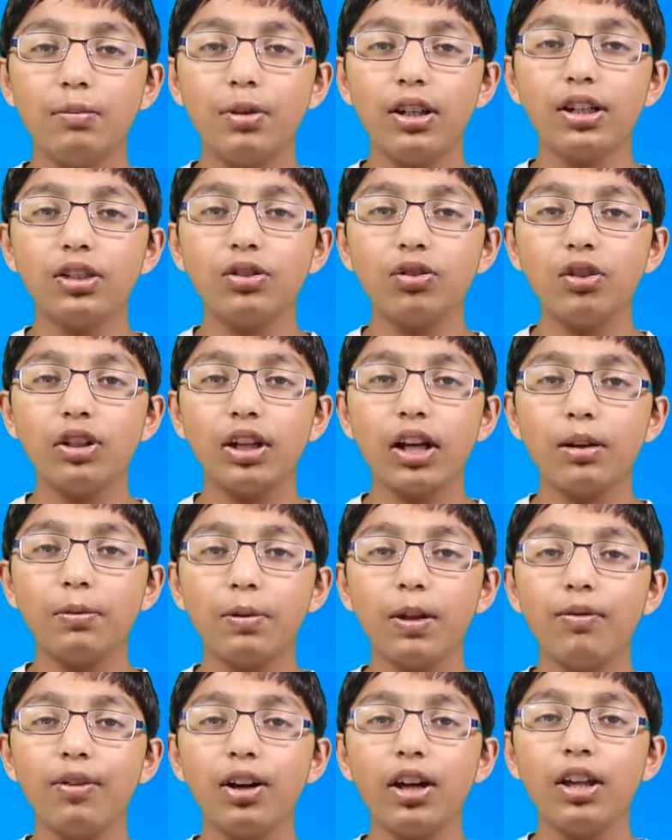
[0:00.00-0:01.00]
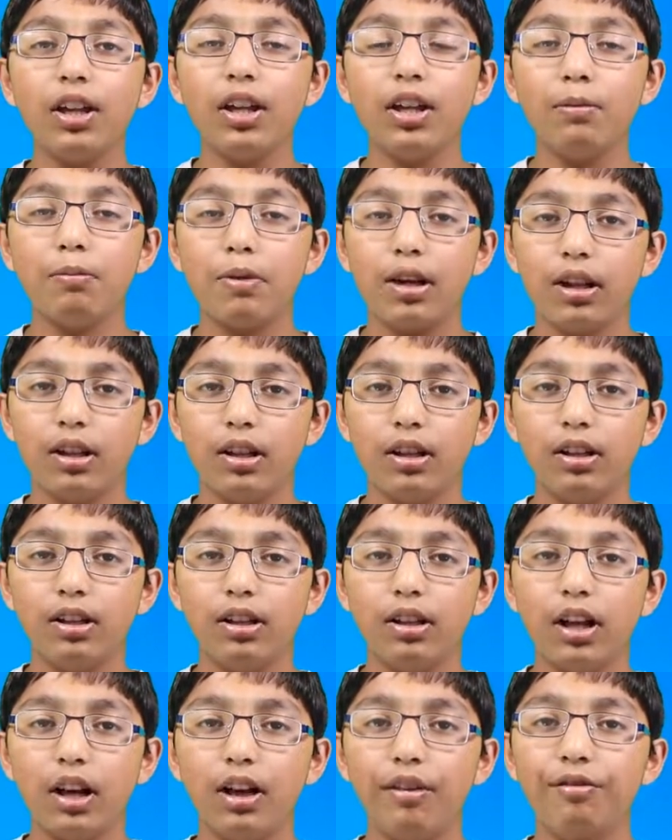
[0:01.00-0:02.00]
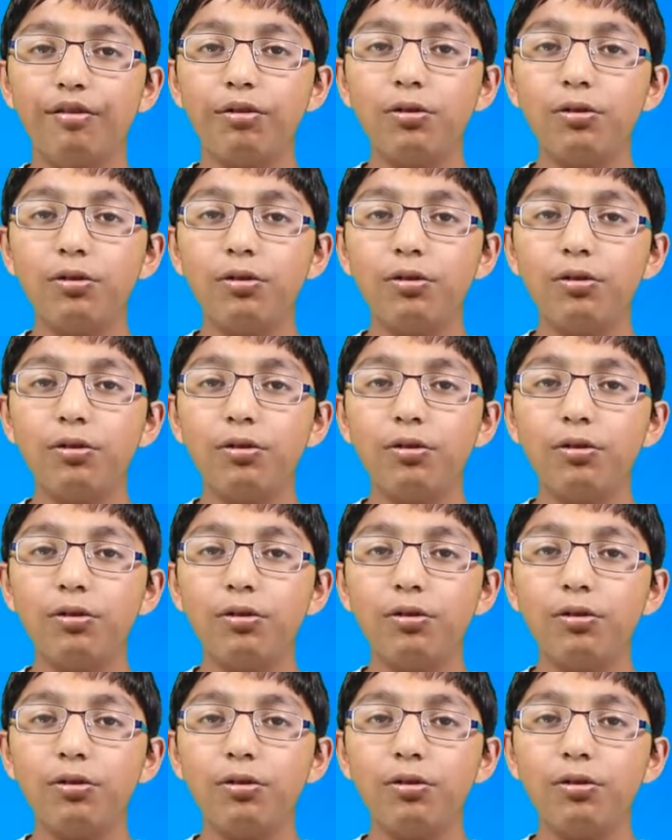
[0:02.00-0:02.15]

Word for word: please contact me via email at